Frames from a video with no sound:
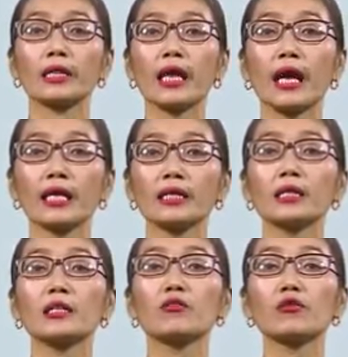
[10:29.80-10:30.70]

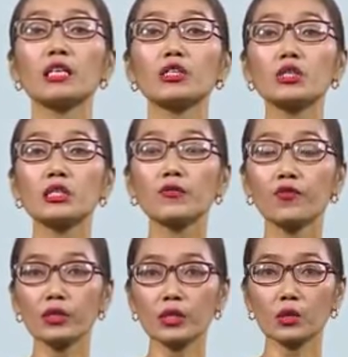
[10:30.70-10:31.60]
Then religious
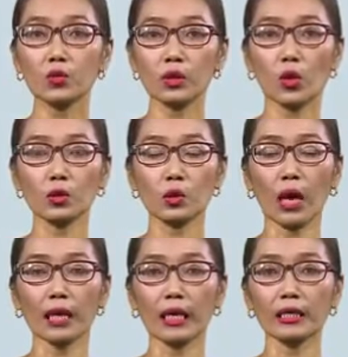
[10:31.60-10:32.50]
differences was
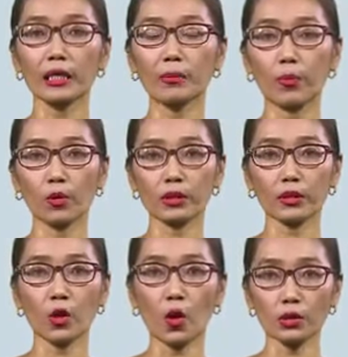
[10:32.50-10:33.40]
also another
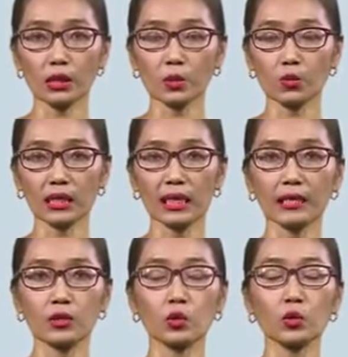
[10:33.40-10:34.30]
important causes which
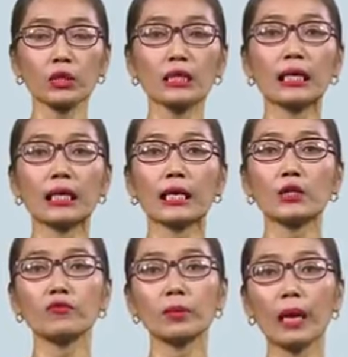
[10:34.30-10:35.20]
led to the
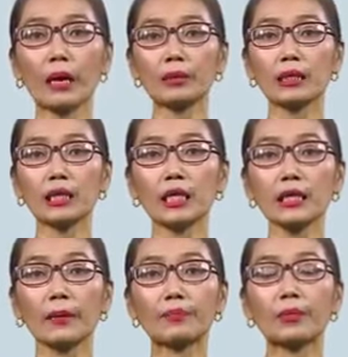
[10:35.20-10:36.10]
decline of the Bahamani
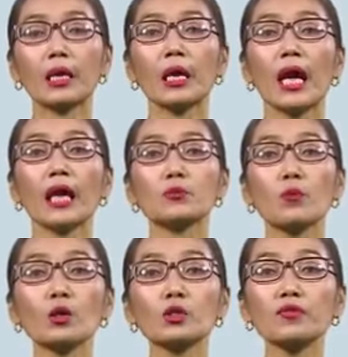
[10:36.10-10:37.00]
Kingdom. As
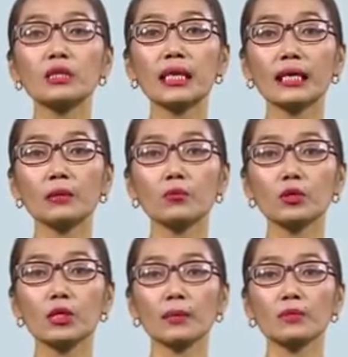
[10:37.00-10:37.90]
most of the Deccan
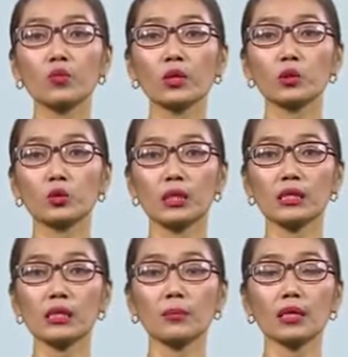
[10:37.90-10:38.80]
Muslims were
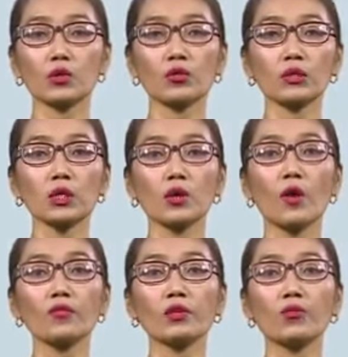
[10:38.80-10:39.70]
Sunnis, the majority
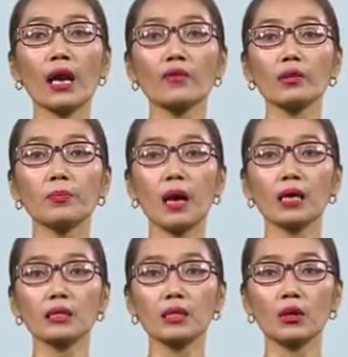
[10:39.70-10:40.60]
of the rival
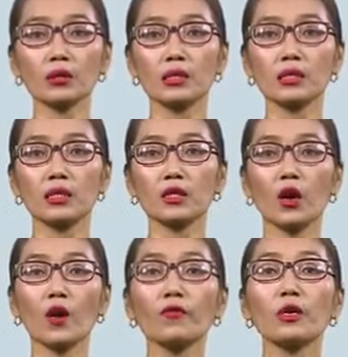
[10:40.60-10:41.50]
party consisted
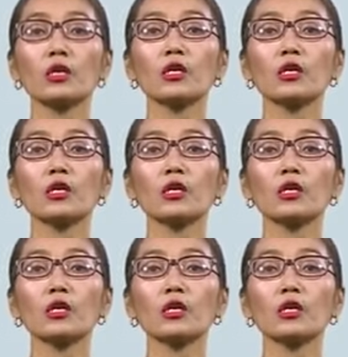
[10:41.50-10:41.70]
of